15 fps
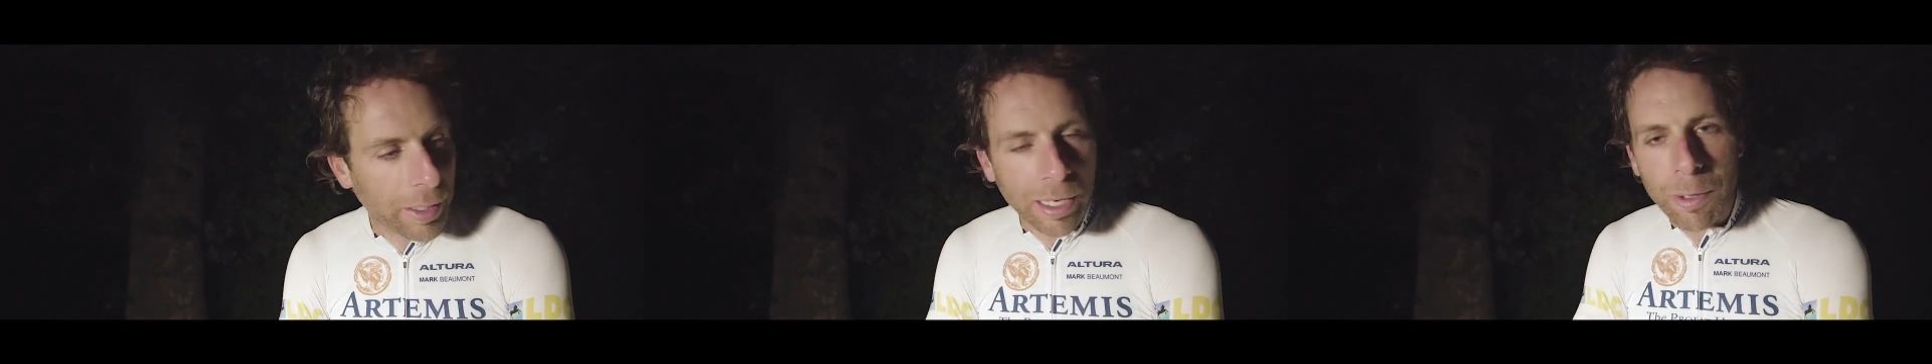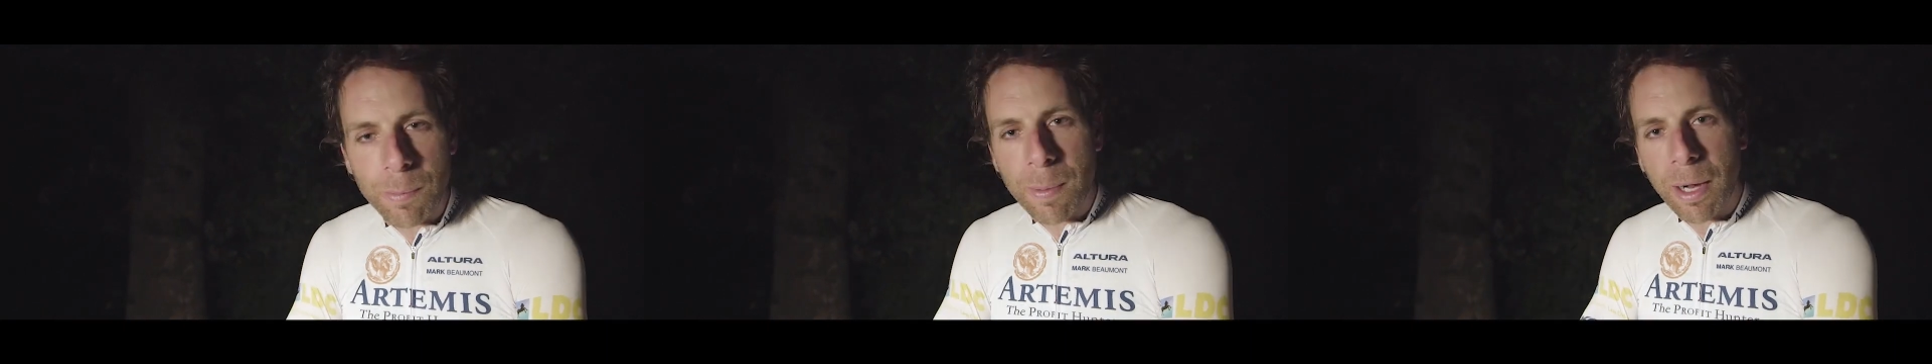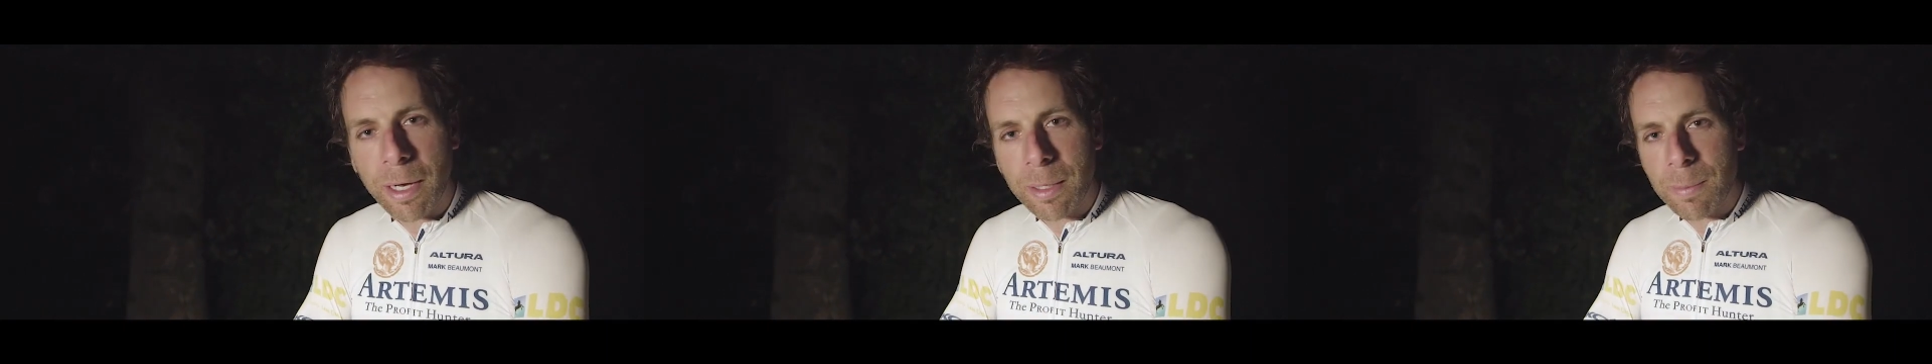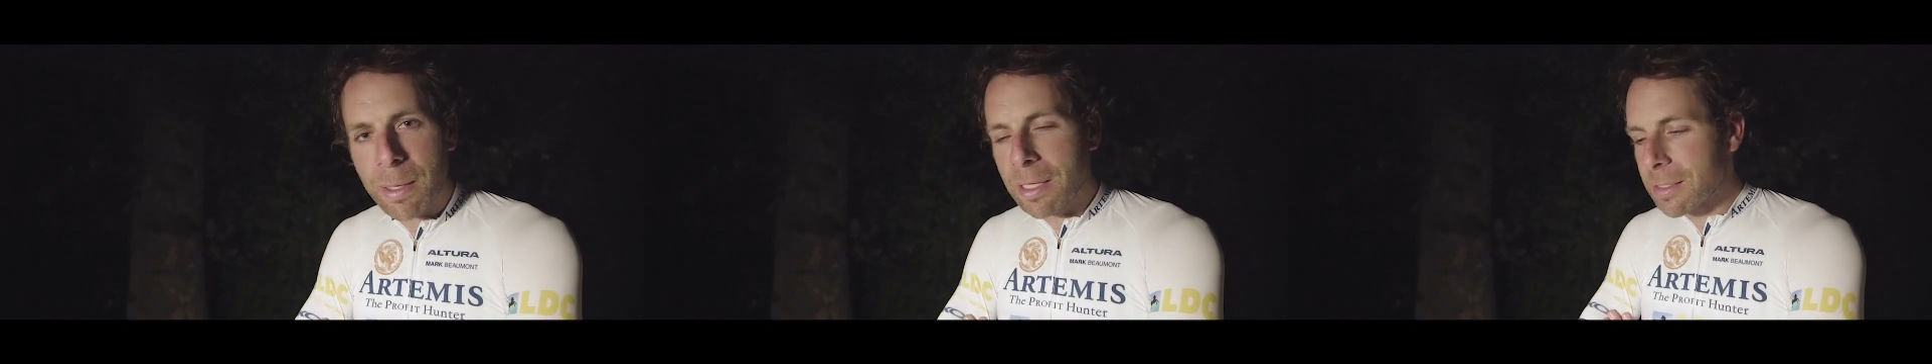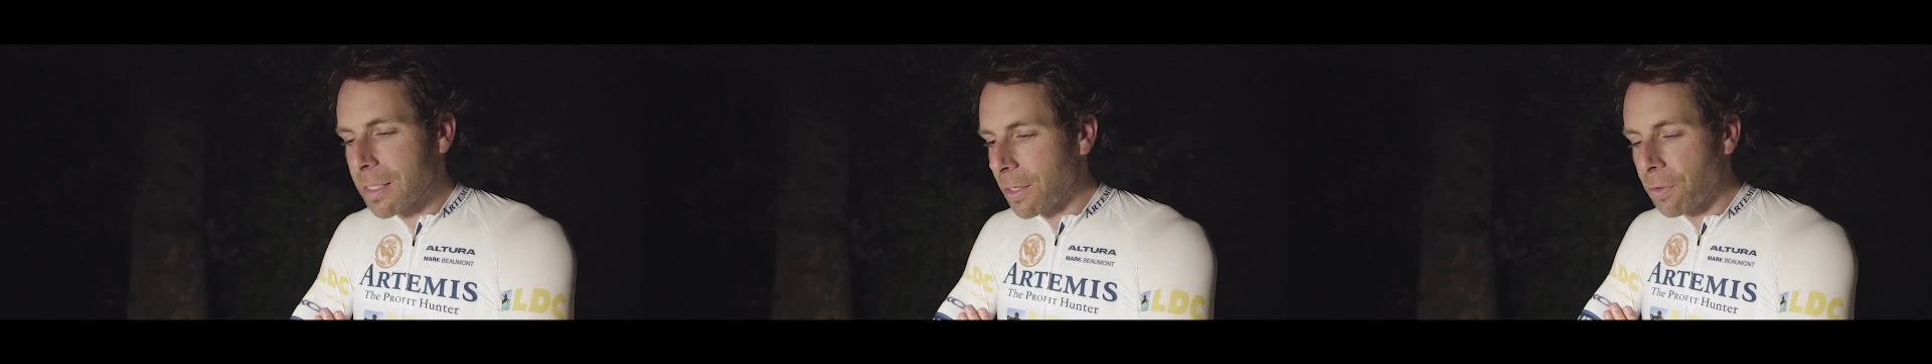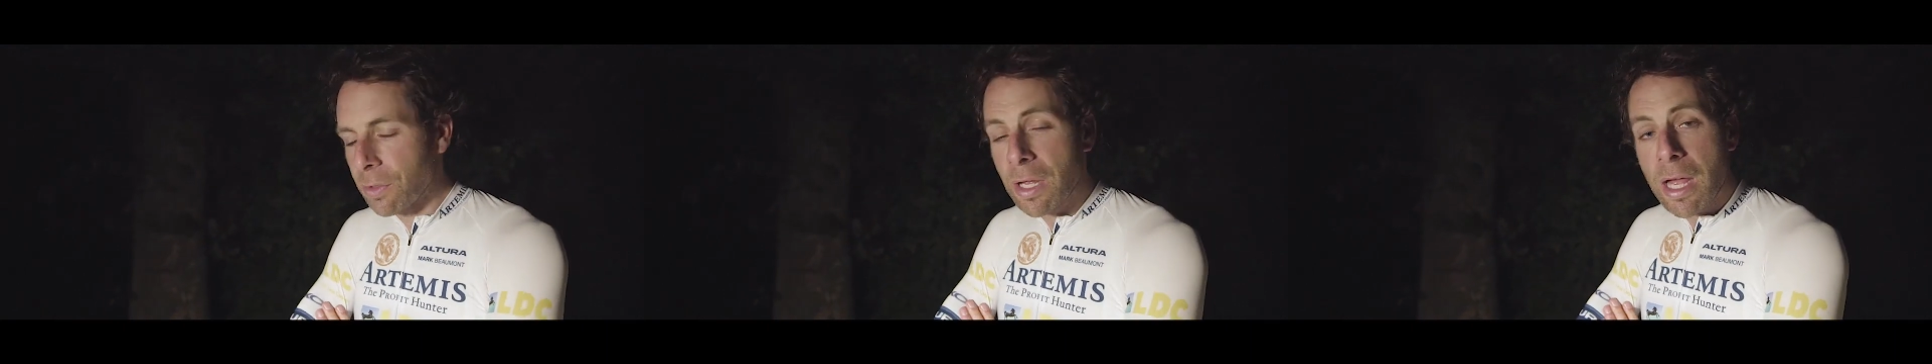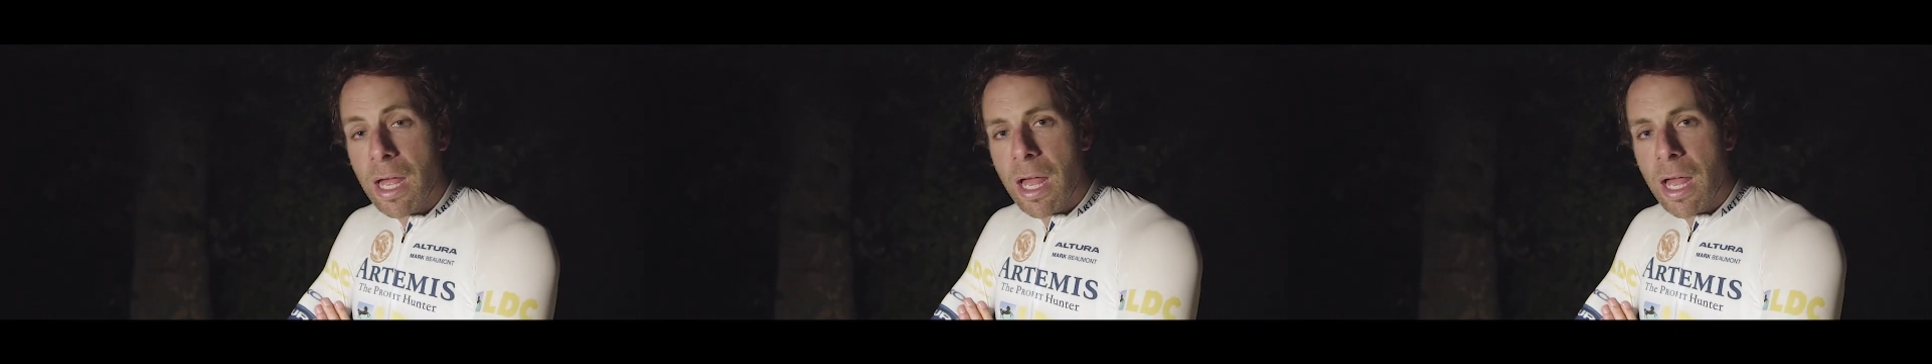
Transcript: in a little parking bay outside the road.